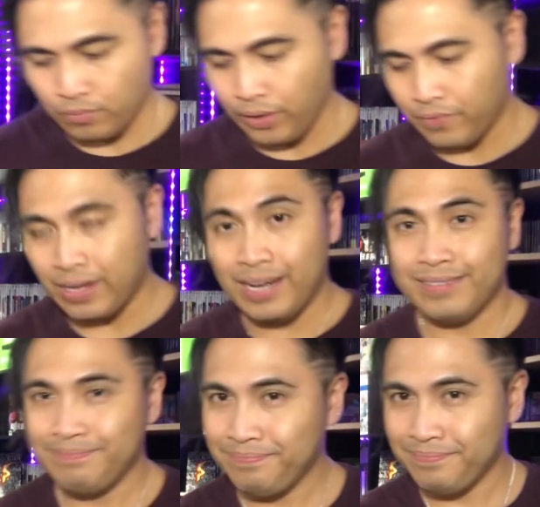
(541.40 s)
we've got,
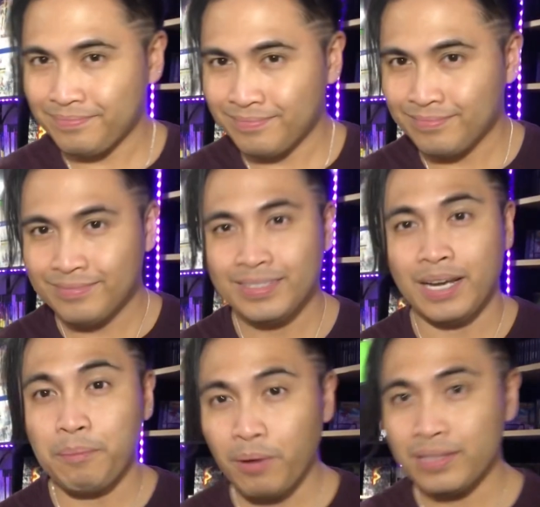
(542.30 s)

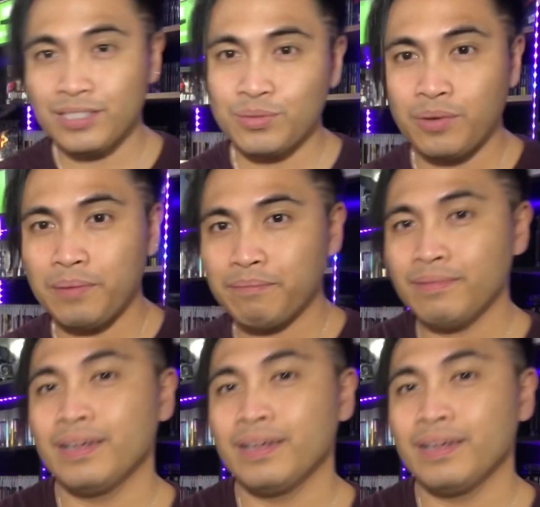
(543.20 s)
I bought this one.